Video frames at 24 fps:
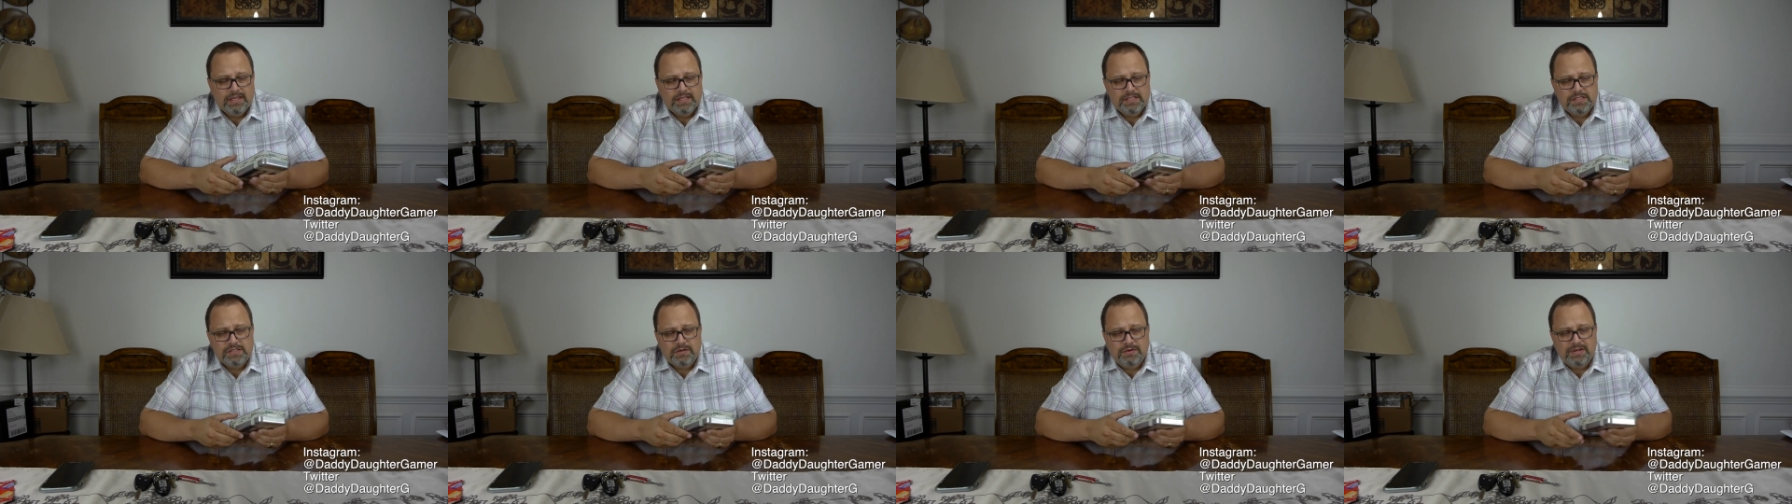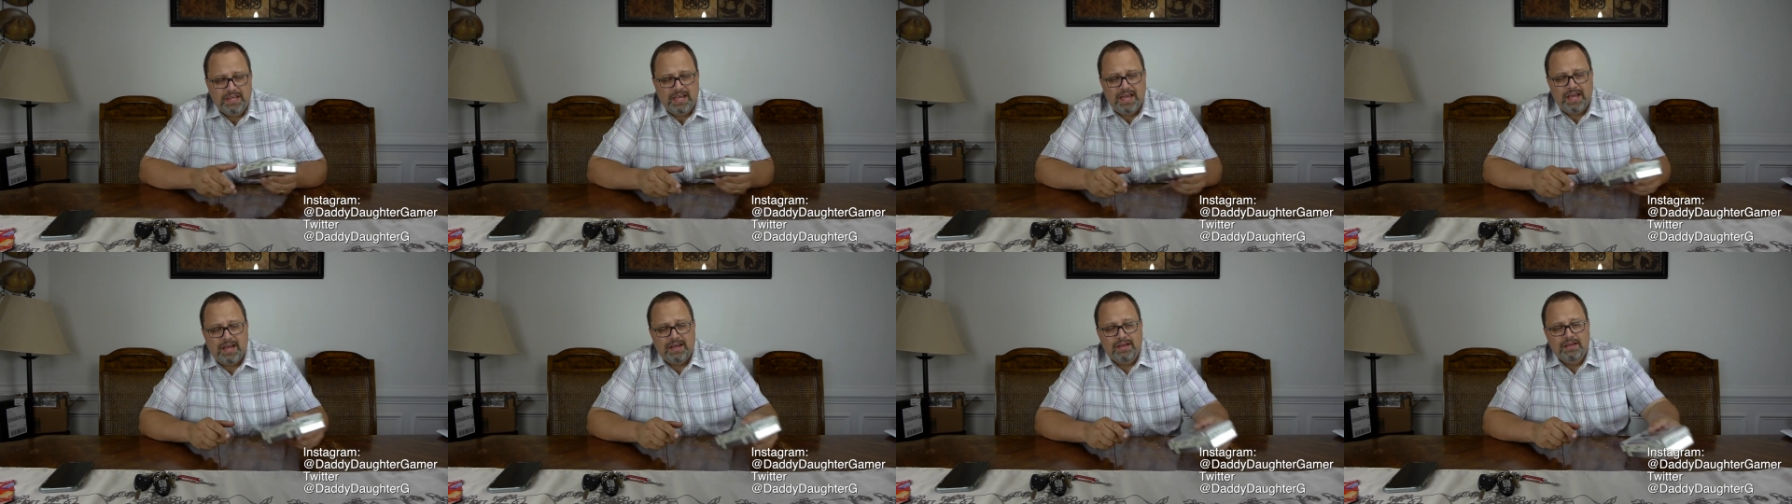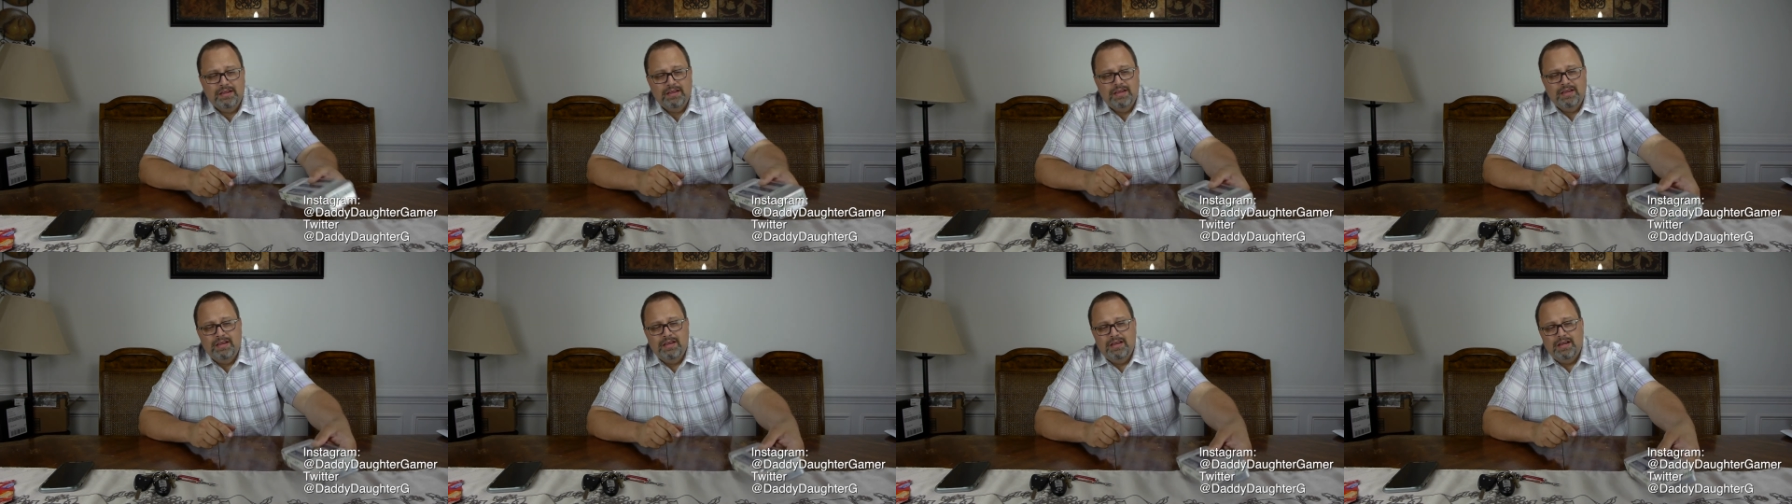So yeah,
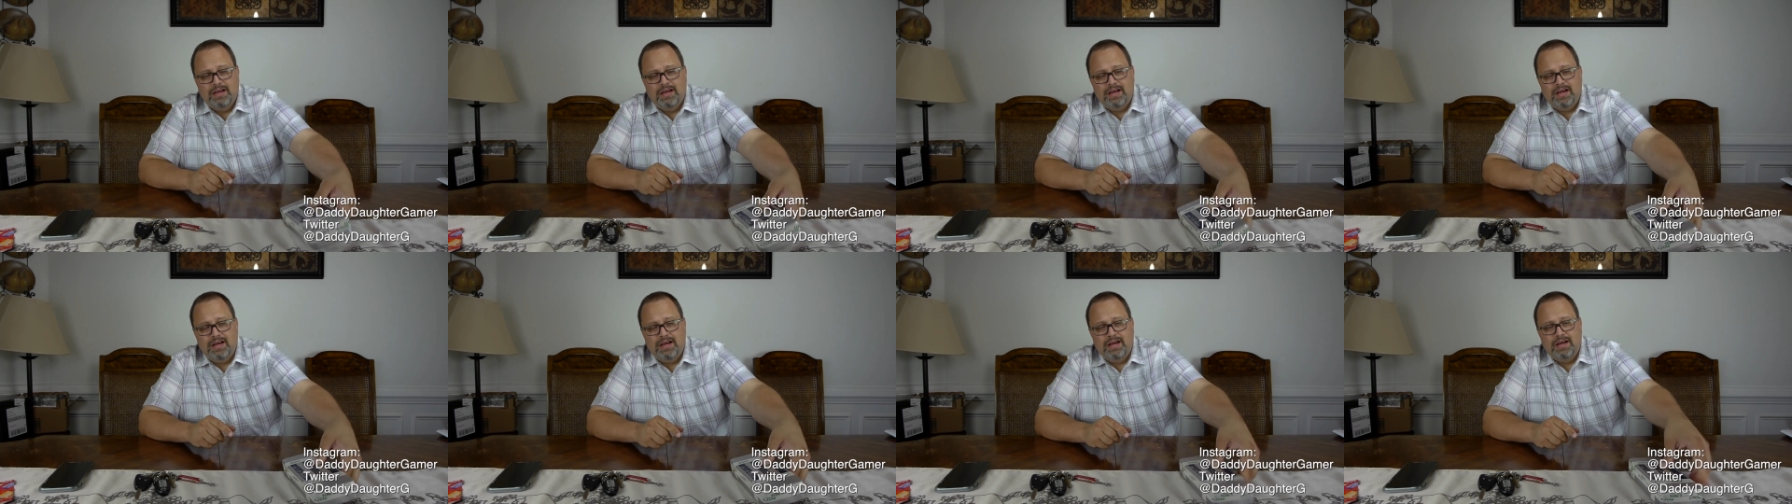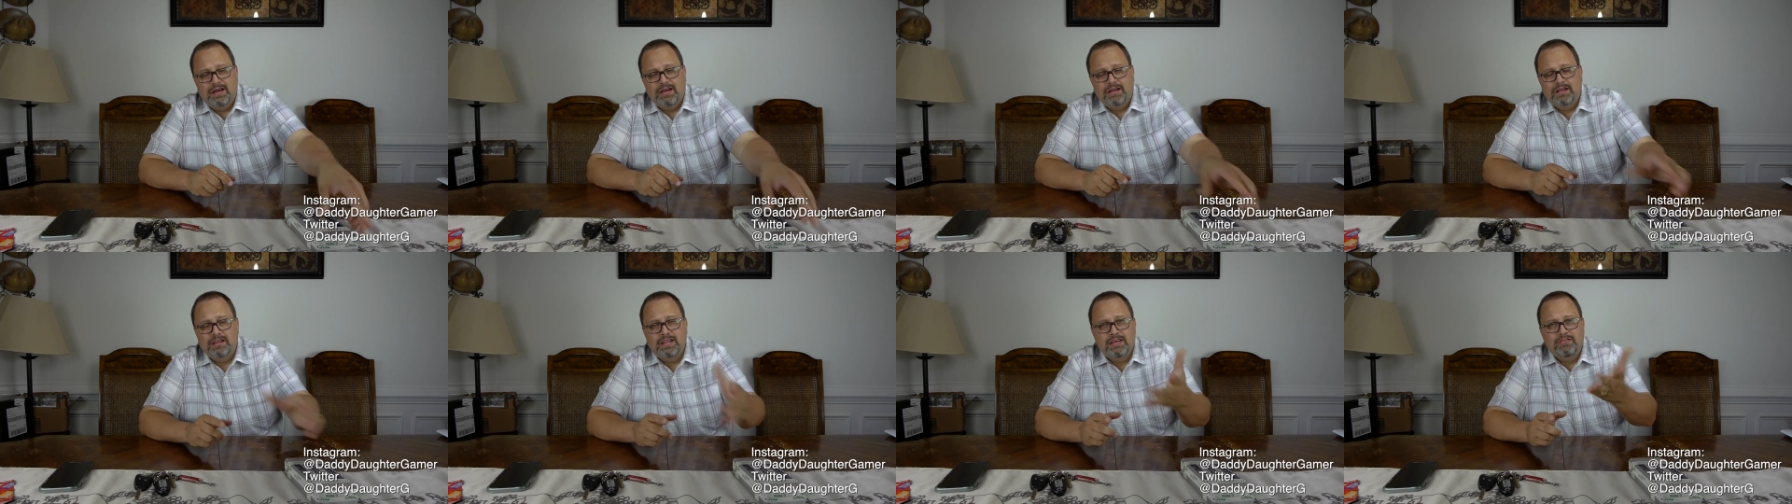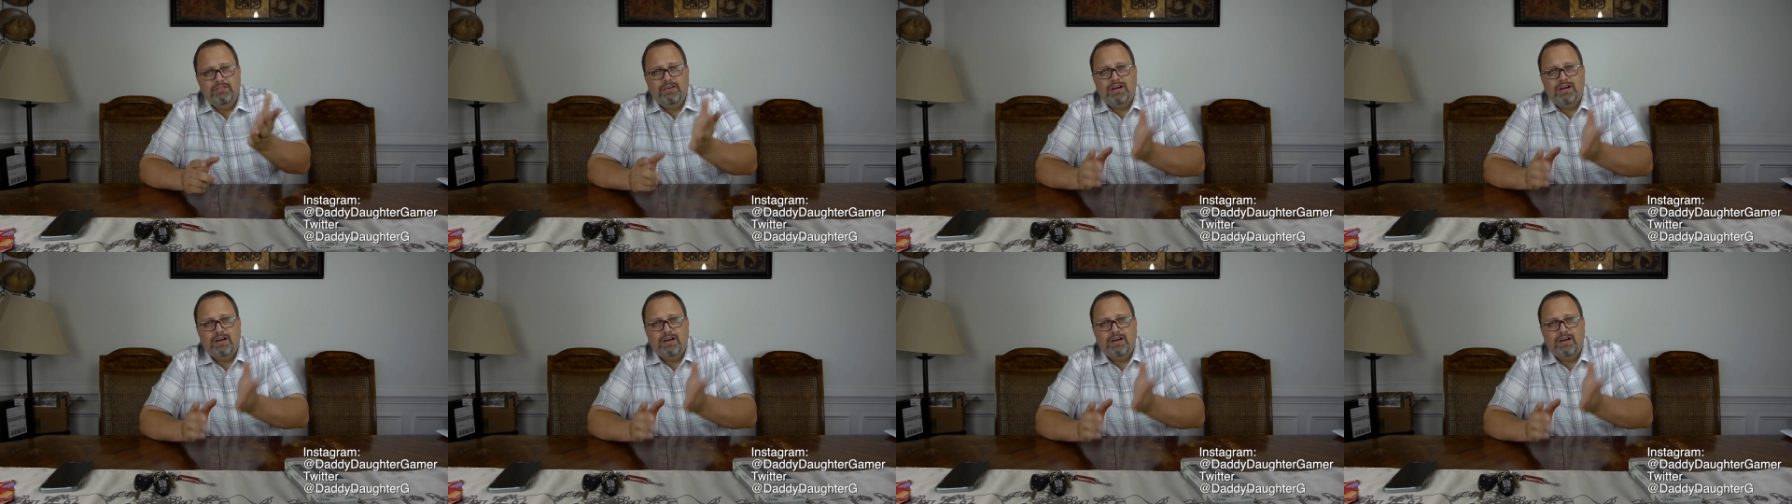uh, leave a